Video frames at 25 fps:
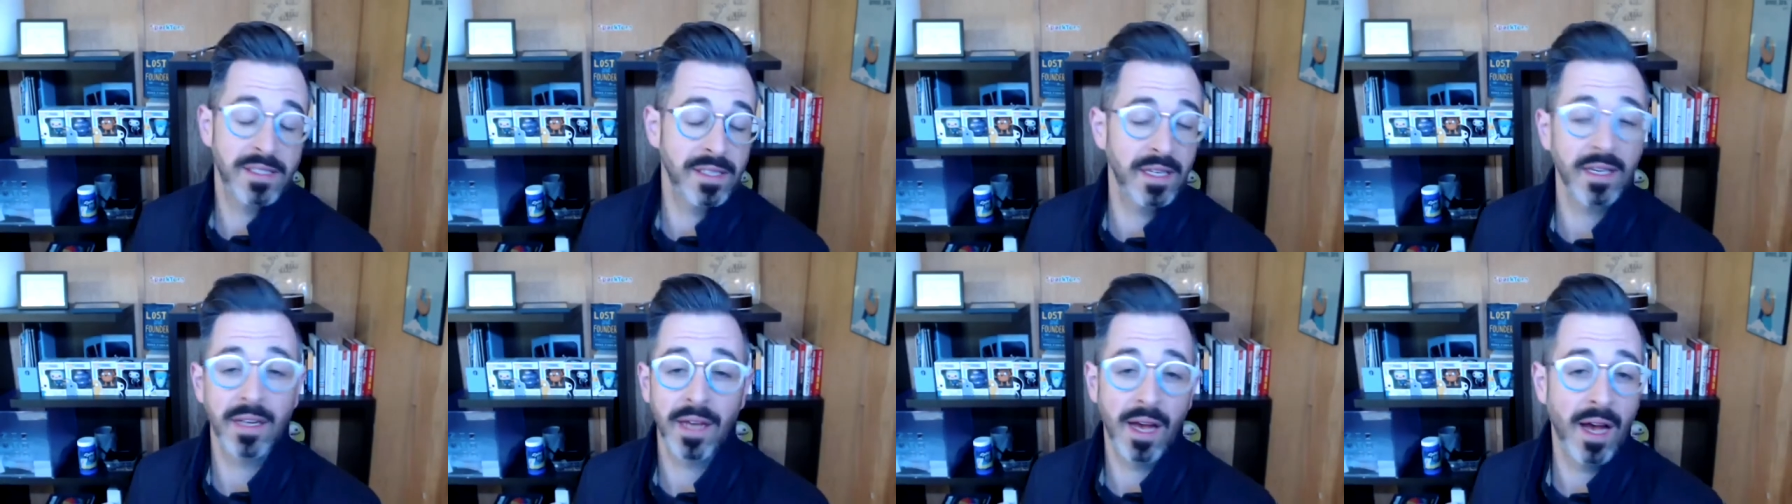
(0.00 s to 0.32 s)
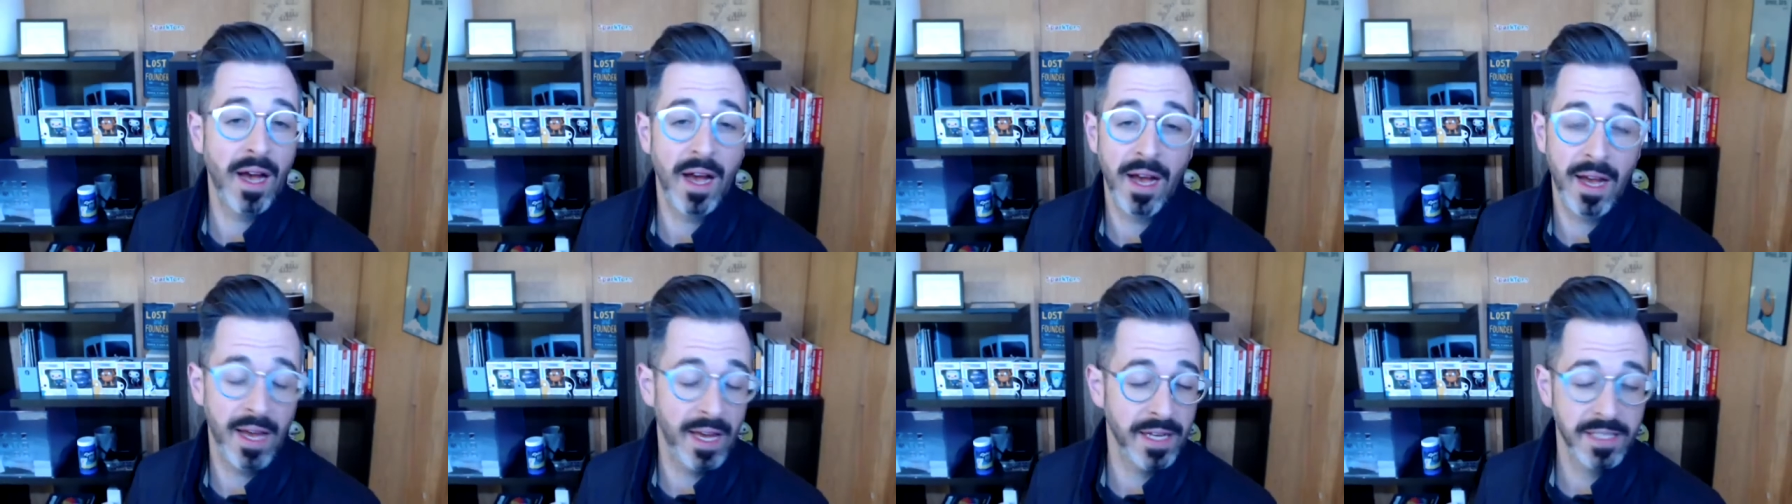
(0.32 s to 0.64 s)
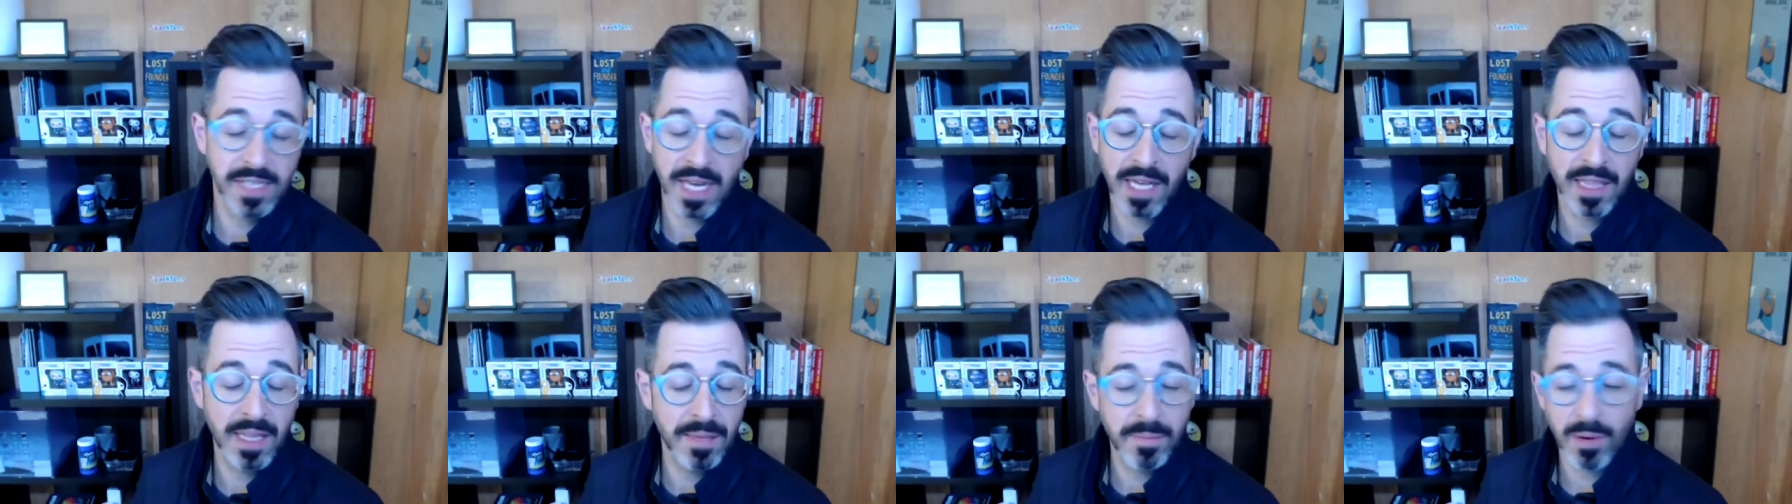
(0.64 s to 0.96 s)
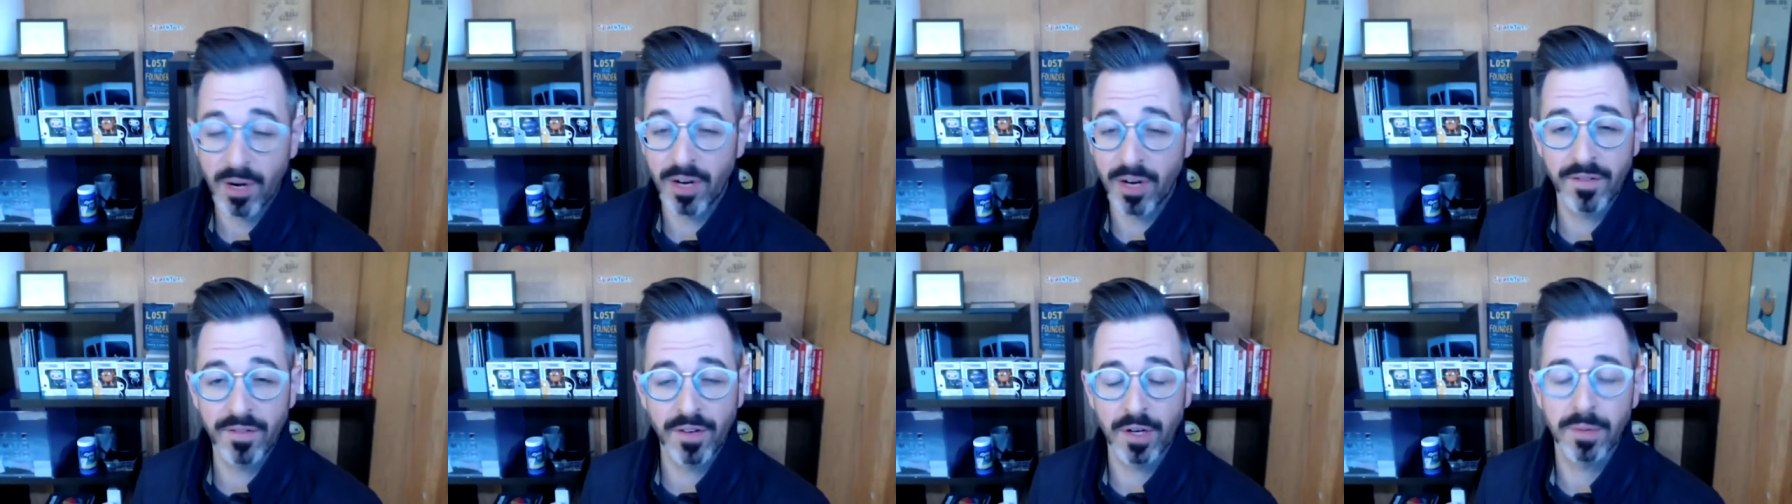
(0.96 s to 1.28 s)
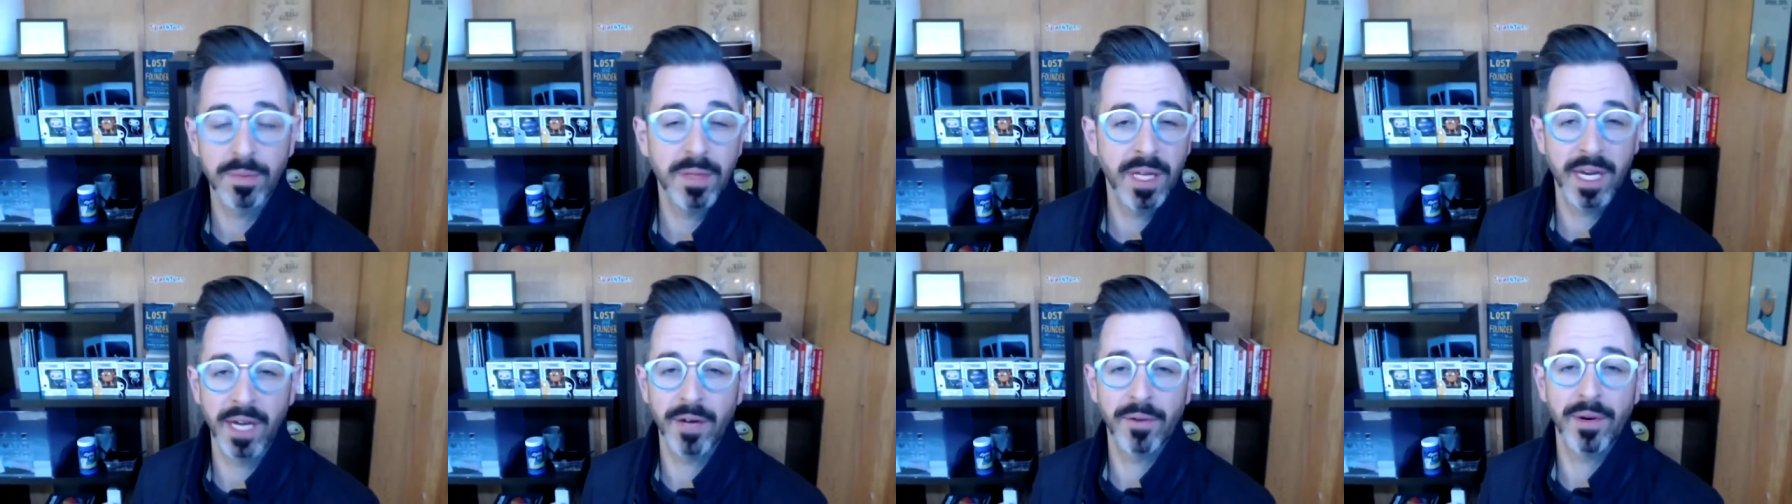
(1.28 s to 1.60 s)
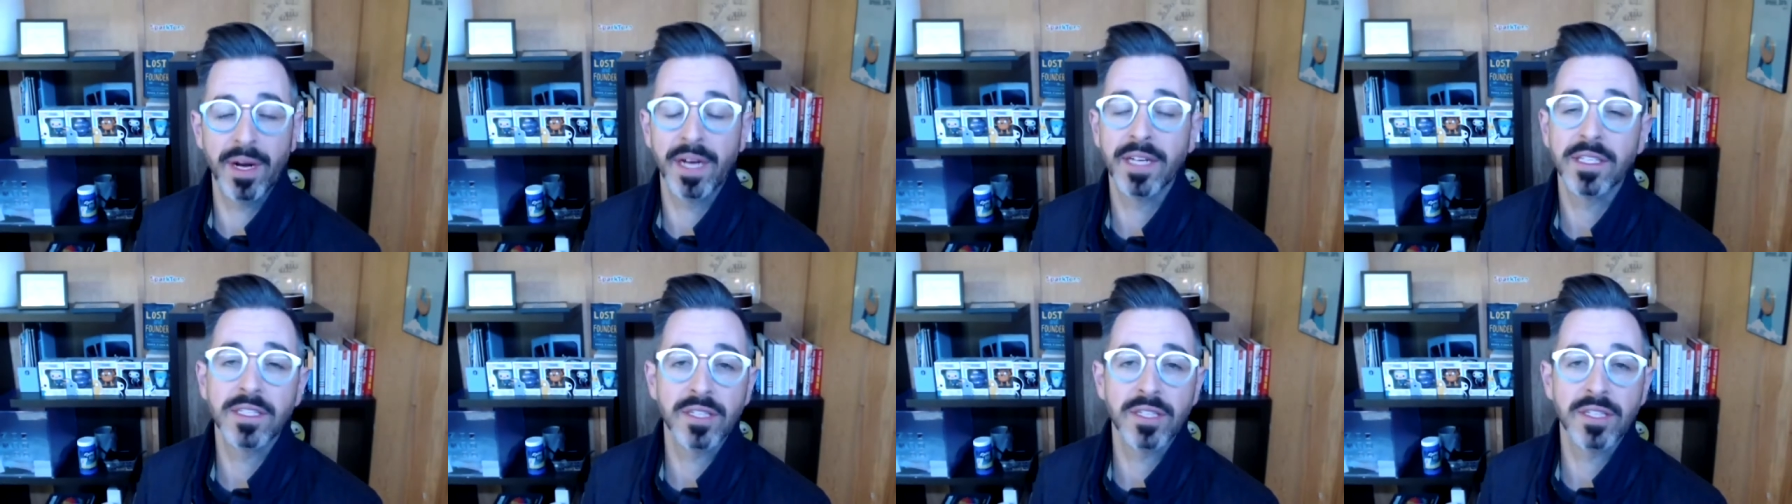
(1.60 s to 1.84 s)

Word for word: uh, exactly part of our plan, right?